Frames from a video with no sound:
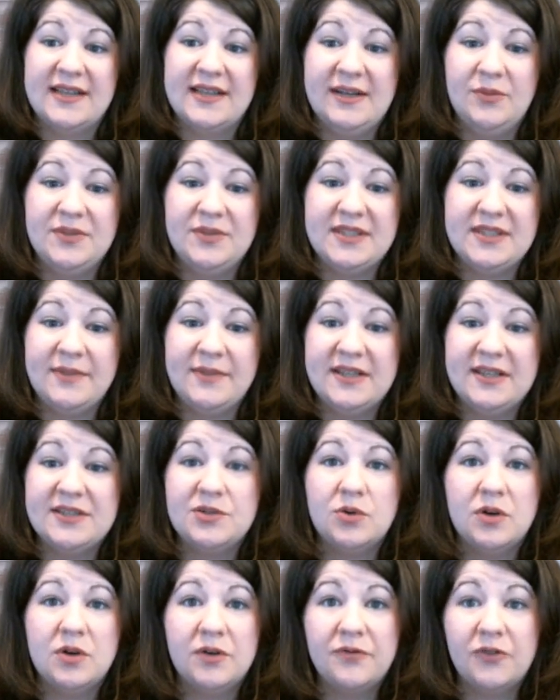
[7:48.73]
It was in my
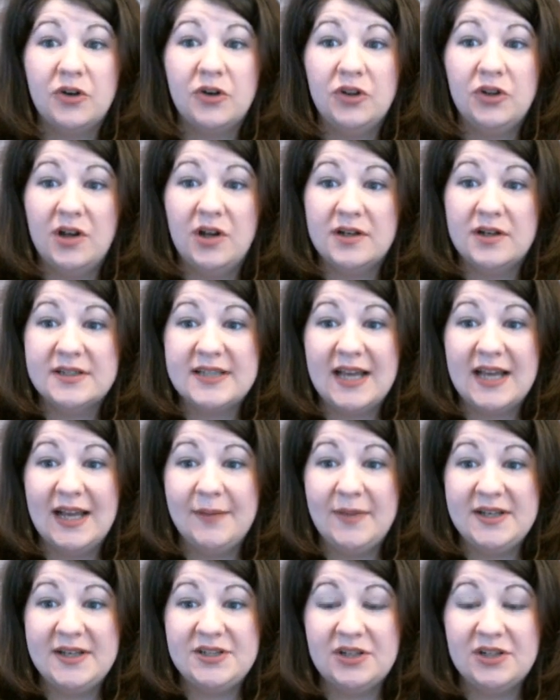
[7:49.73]
store for a long time.
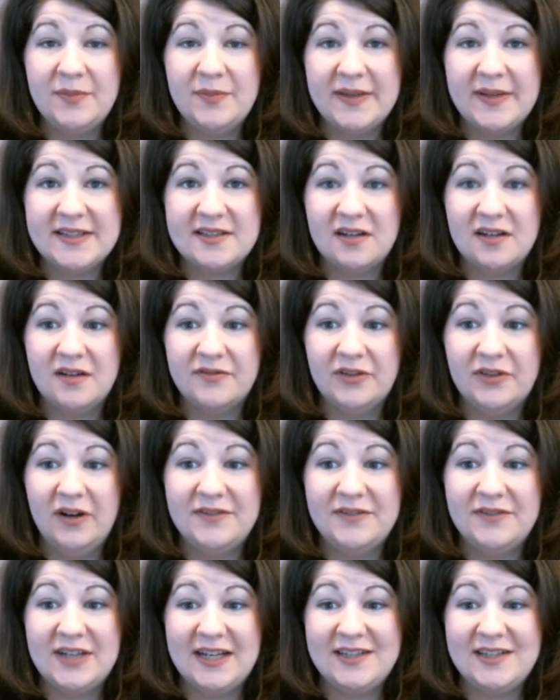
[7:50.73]
I took a best offer of
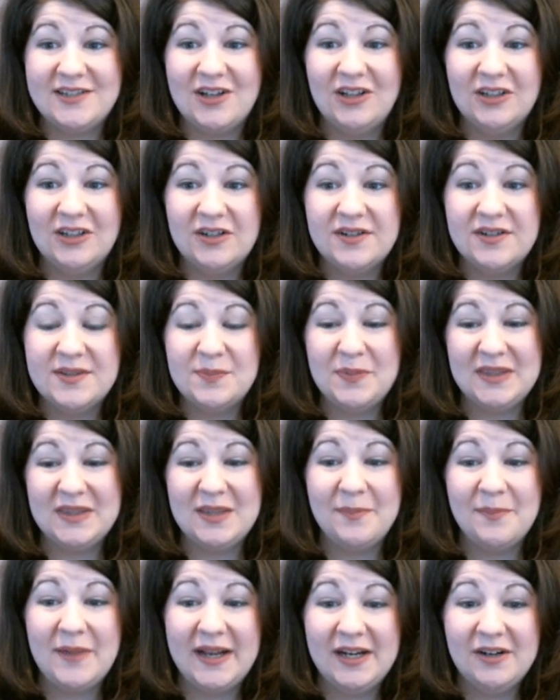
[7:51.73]
nine dollars, but the
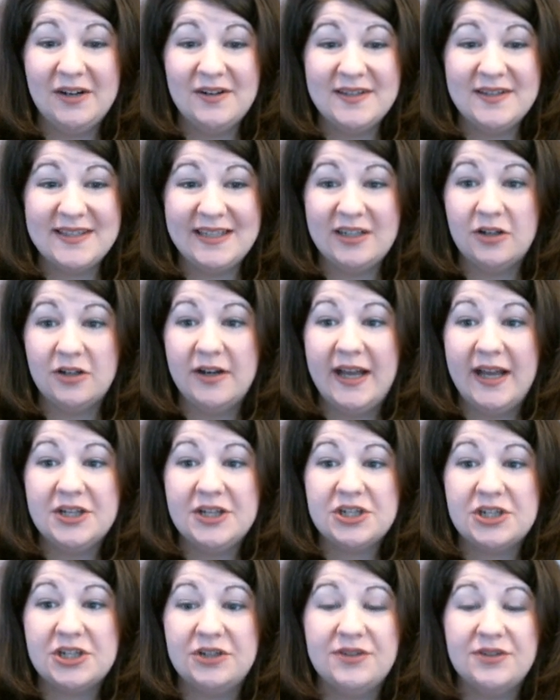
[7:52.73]
buyer is
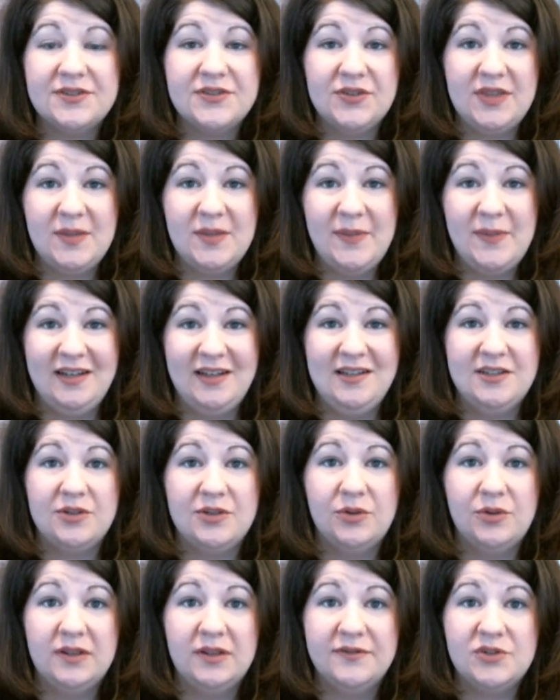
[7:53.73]
international, so they paid a
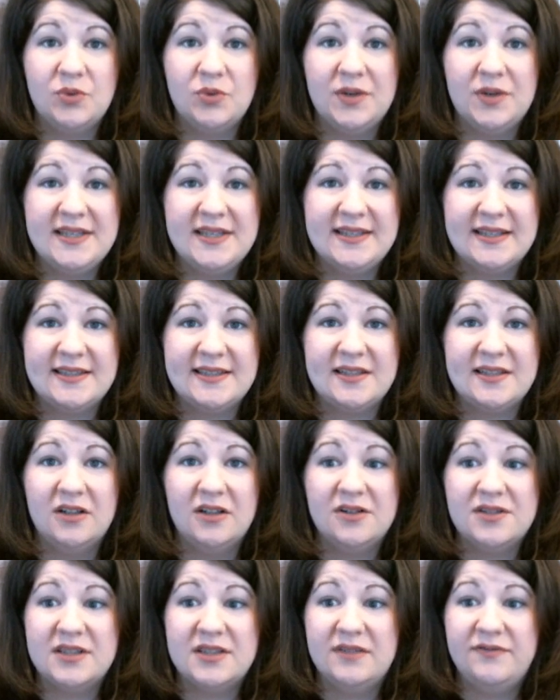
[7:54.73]
total of twenty-six
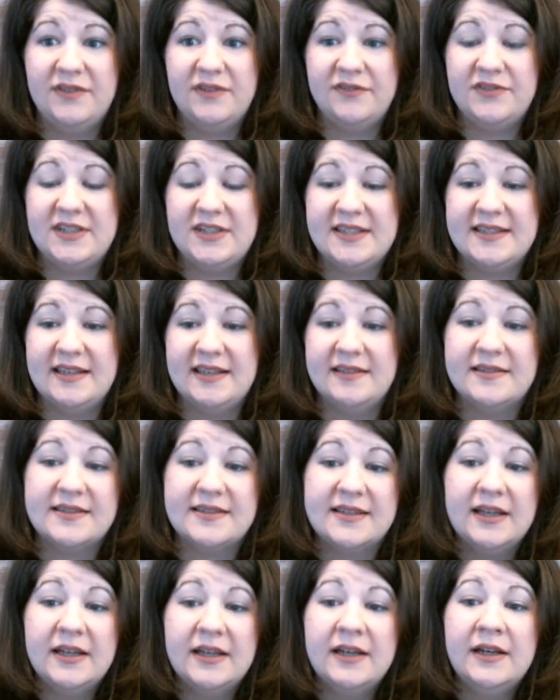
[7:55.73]
dollars and fifty
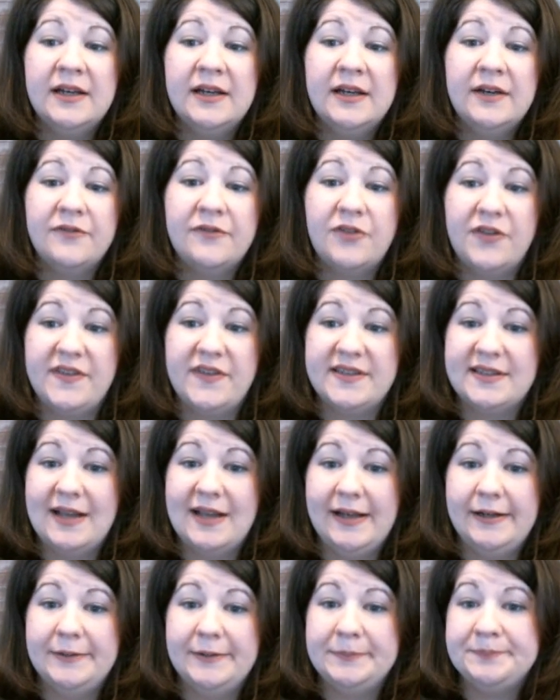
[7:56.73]
cents for this
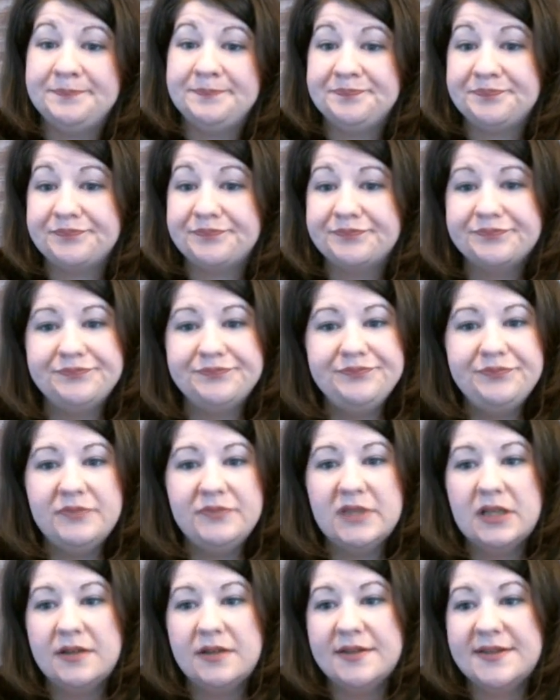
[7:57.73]
item.
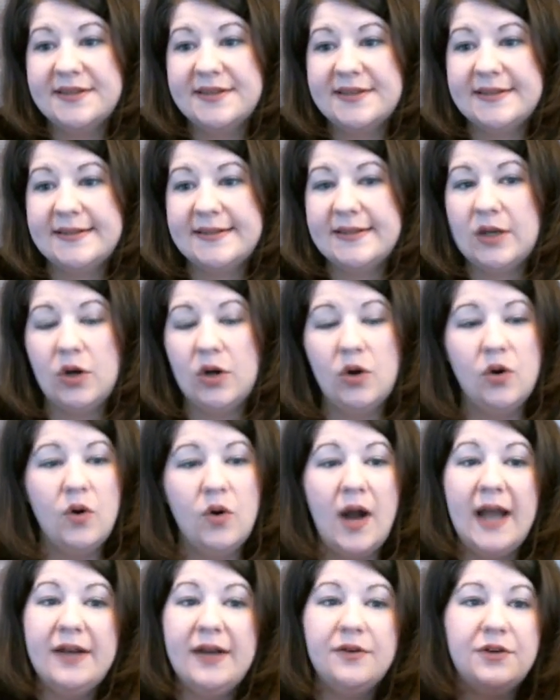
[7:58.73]
So
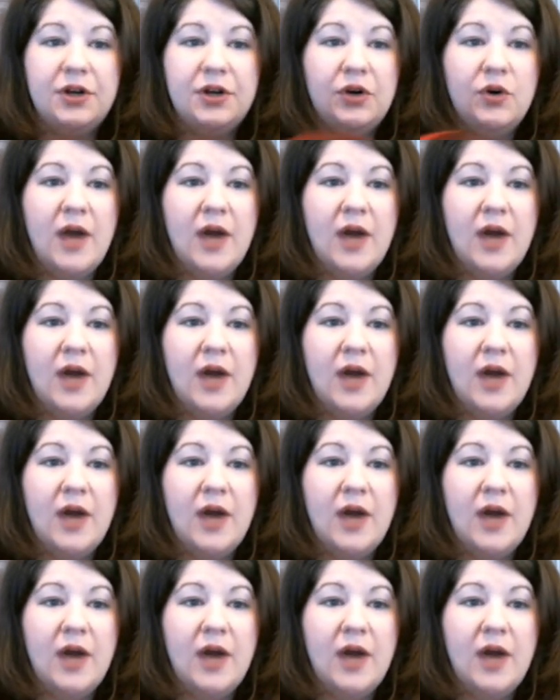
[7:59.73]
I don't know.